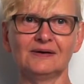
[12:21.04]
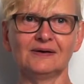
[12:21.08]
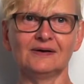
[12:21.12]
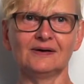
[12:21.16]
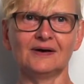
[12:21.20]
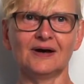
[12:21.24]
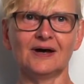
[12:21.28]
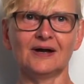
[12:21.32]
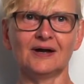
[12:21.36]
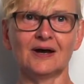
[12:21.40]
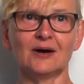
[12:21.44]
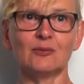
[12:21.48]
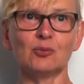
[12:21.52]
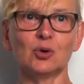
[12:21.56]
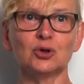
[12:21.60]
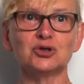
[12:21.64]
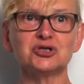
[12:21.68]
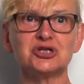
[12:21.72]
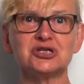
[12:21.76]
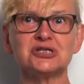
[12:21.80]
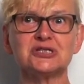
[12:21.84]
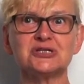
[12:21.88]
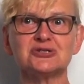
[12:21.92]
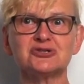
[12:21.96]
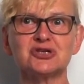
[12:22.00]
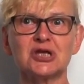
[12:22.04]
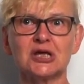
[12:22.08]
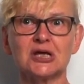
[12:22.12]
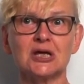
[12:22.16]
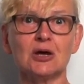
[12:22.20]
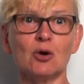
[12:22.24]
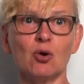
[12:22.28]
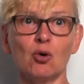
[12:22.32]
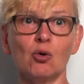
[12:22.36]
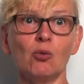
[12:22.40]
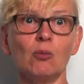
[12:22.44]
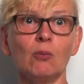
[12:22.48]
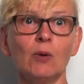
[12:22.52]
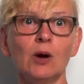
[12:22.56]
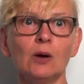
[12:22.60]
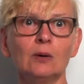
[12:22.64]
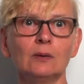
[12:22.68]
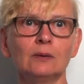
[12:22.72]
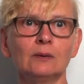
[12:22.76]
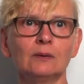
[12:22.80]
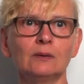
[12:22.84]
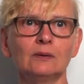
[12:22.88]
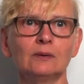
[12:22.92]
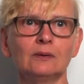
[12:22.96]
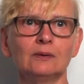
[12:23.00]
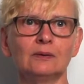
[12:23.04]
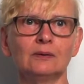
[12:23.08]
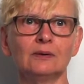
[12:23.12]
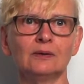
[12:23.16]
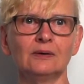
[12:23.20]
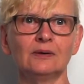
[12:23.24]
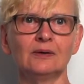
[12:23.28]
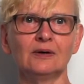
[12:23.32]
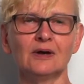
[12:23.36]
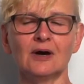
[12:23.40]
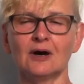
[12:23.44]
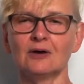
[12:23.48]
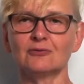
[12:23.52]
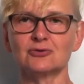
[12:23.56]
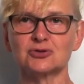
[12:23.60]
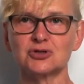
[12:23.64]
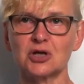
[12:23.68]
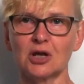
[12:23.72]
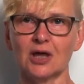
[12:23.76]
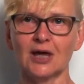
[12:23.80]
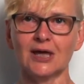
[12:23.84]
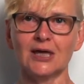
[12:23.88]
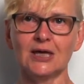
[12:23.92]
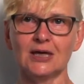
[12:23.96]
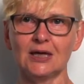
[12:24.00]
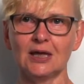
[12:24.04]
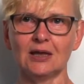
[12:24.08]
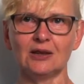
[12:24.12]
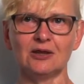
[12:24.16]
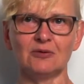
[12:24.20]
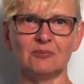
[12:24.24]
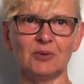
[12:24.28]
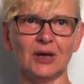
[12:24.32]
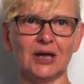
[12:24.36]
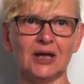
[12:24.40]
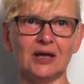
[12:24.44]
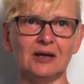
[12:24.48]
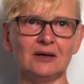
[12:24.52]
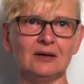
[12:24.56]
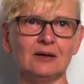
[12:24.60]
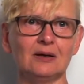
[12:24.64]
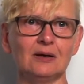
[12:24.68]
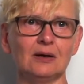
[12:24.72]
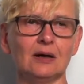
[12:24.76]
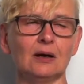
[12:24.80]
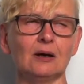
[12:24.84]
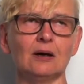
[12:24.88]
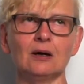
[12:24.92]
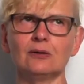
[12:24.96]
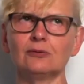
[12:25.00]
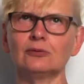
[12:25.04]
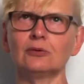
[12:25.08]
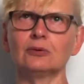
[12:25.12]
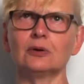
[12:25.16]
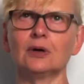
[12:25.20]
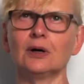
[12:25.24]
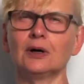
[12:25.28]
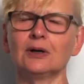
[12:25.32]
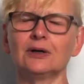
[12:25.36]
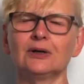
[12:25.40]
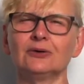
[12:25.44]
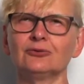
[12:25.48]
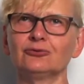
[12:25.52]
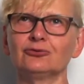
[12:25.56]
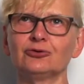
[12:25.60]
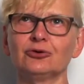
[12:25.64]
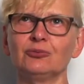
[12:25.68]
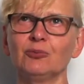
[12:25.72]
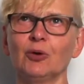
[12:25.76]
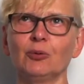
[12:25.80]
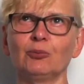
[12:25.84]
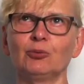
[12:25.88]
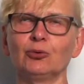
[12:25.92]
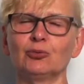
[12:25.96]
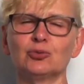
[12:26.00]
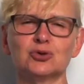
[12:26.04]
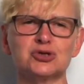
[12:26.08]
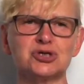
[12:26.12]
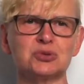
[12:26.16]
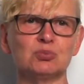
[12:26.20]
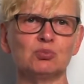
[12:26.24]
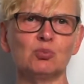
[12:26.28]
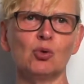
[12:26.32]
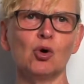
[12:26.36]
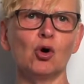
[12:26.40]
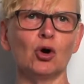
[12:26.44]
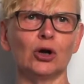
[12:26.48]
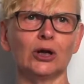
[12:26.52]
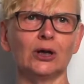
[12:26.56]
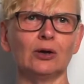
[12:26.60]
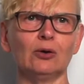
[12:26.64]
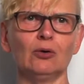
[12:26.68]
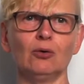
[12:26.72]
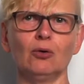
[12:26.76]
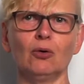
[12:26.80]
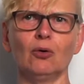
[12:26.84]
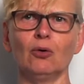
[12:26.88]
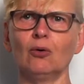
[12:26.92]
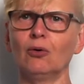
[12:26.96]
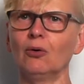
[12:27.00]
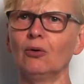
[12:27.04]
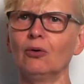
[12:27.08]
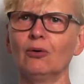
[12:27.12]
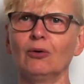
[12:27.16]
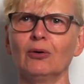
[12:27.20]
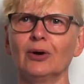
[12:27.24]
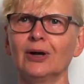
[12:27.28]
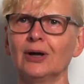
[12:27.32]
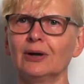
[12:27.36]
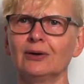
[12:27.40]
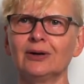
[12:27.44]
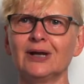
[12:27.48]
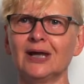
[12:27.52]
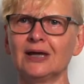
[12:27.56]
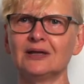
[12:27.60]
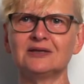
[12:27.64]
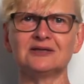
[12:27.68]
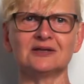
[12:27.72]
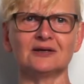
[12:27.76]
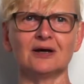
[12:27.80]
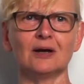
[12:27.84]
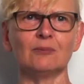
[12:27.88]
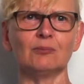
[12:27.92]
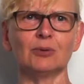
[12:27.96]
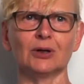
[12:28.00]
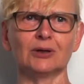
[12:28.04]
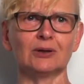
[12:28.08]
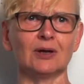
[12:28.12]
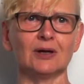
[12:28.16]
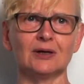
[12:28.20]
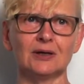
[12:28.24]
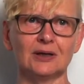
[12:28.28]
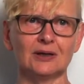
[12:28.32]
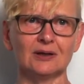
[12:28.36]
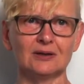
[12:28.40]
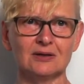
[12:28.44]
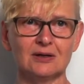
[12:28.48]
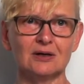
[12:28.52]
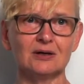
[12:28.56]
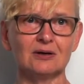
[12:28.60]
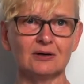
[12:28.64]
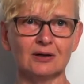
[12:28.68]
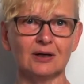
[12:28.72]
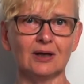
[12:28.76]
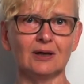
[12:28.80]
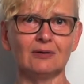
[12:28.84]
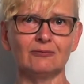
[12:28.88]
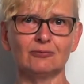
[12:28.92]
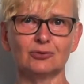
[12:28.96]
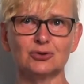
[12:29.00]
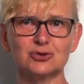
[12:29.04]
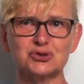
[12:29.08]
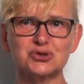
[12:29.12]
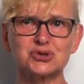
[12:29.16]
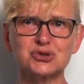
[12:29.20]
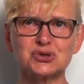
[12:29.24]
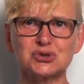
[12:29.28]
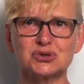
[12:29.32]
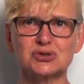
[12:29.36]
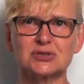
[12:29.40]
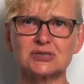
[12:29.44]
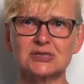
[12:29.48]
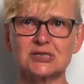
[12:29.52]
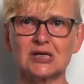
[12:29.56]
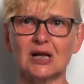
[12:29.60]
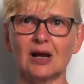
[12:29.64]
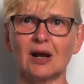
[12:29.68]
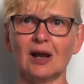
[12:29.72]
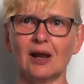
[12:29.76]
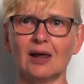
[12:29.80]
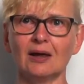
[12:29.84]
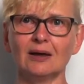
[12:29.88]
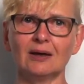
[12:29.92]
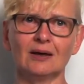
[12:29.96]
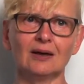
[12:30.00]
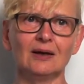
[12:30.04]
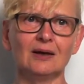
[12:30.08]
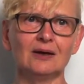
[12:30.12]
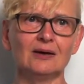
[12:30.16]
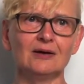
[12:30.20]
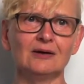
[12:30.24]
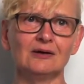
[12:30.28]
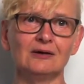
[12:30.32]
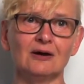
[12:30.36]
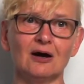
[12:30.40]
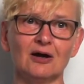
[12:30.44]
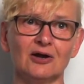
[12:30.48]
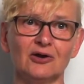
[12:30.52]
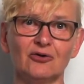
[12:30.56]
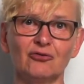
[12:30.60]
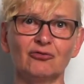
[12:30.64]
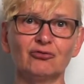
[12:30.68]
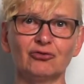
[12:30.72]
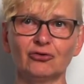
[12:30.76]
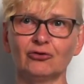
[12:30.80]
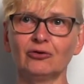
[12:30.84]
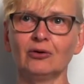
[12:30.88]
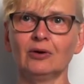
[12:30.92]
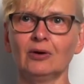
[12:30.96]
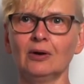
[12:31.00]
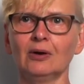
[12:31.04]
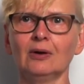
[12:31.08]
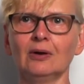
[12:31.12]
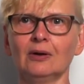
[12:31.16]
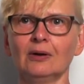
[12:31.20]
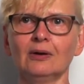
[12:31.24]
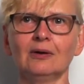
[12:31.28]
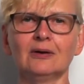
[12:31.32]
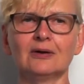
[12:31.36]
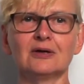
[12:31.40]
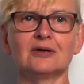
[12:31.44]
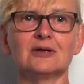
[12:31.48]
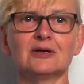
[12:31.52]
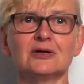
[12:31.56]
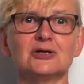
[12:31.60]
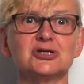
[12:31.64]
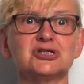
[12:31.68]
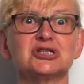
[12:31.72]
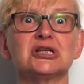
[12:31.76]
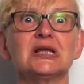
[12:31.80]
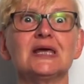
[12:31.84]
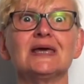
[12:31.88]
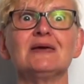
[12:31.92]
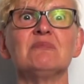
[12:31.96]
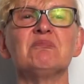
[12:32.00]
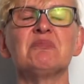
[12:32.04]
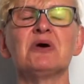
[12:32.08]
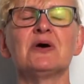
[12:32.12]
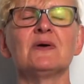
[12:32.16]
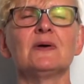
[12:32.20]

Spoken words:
and I wanted to stay home. I was lying in the bed. I don't remember, was it morning or daytime, but I was still kind of asleep.